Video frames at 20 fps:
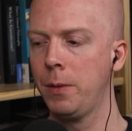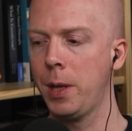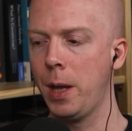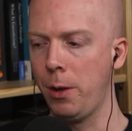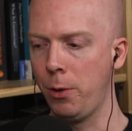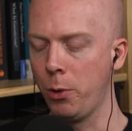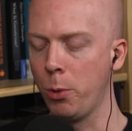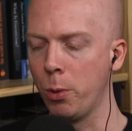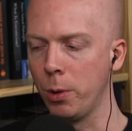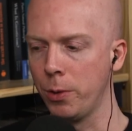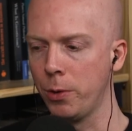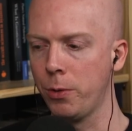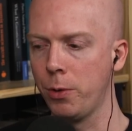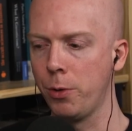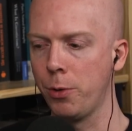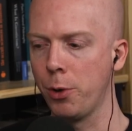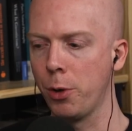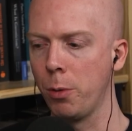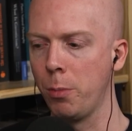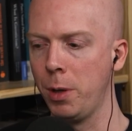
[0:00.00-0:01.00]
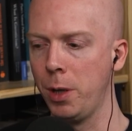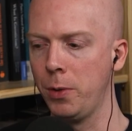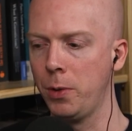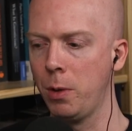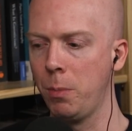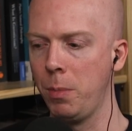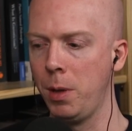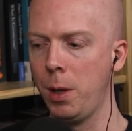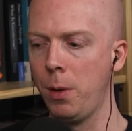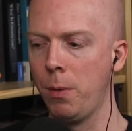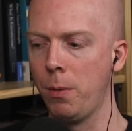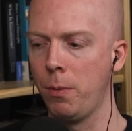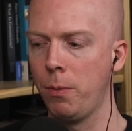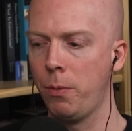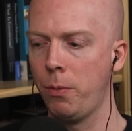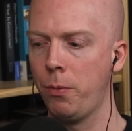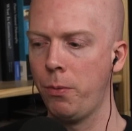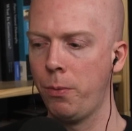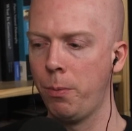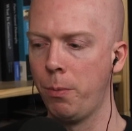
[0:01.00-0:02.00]
tend towards determinism in
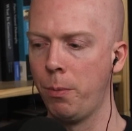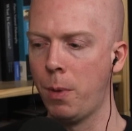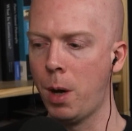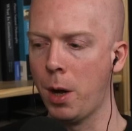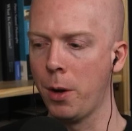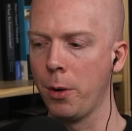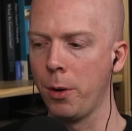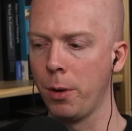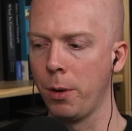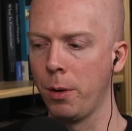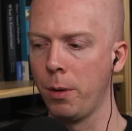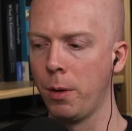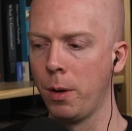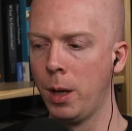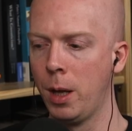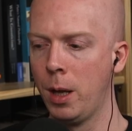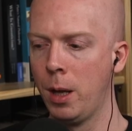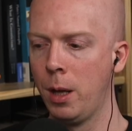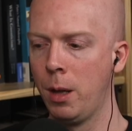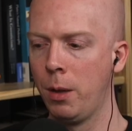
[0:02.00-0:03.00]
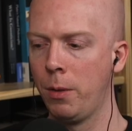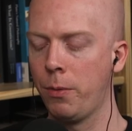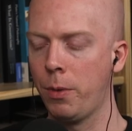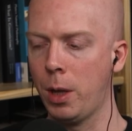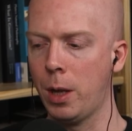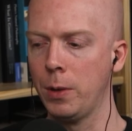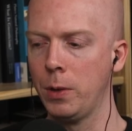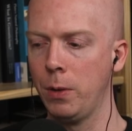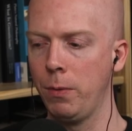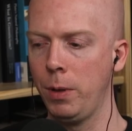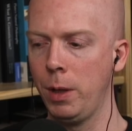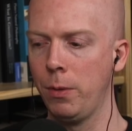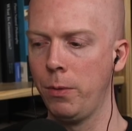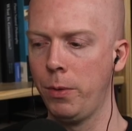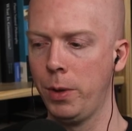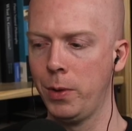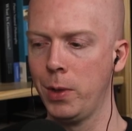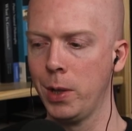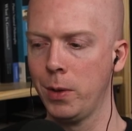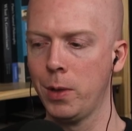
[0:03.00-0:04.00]
modern philosophy
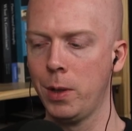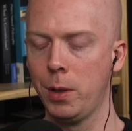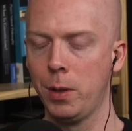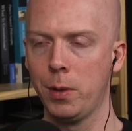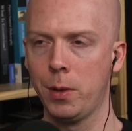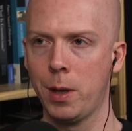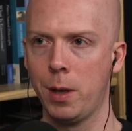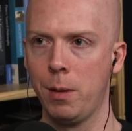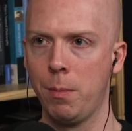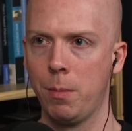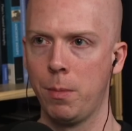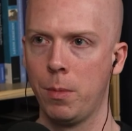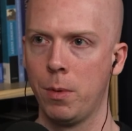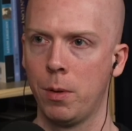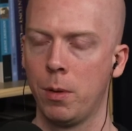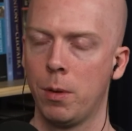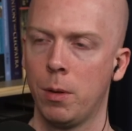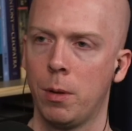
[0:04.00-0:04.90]
of physics at this time?